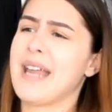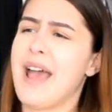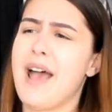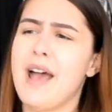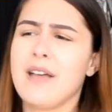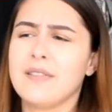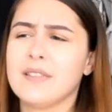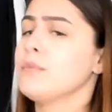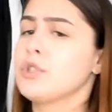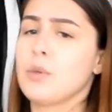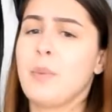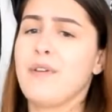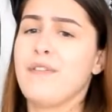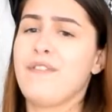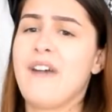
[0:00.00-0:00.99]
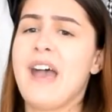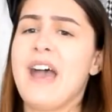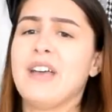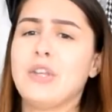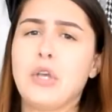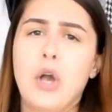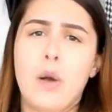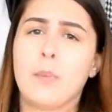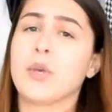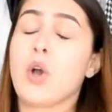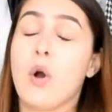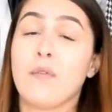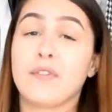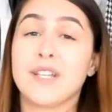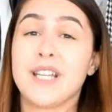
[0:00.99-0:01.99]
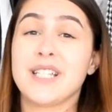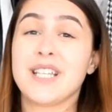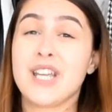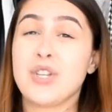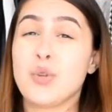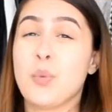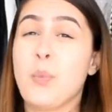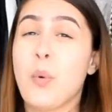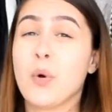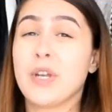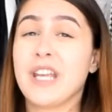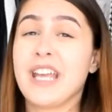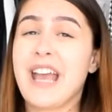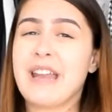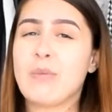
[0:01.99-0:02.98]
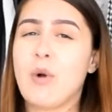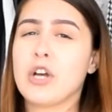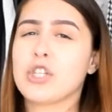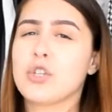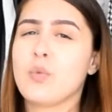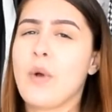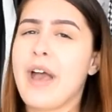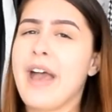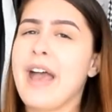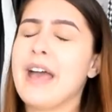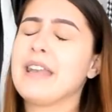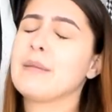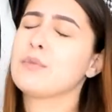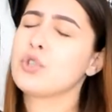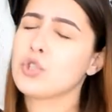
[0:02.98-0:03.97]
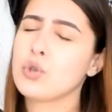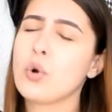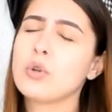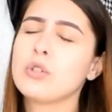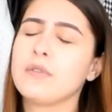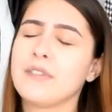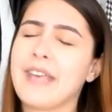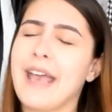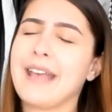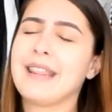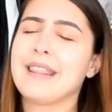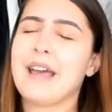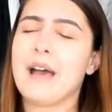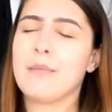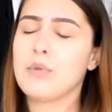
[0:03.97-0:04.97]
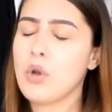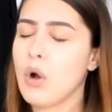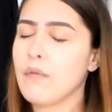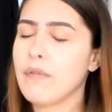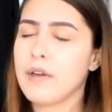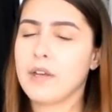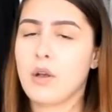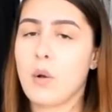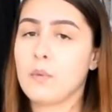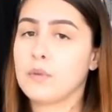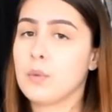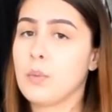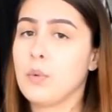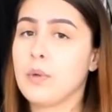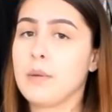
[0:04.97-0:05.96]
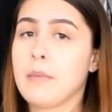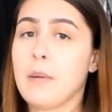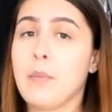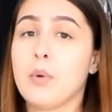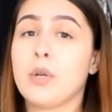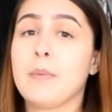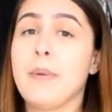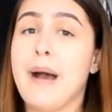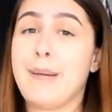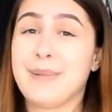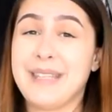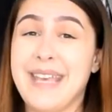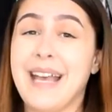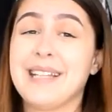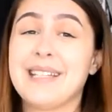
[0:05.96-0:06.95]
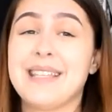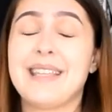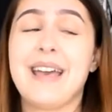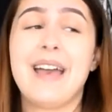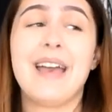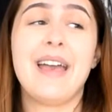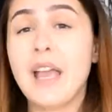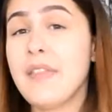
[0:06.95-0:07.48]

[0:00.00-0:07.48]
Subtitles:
And to be fair, you gotta be confident in your body and what you wear, and I'm sort of getting there. I'm not very comfortable in my body, but I'm getting there.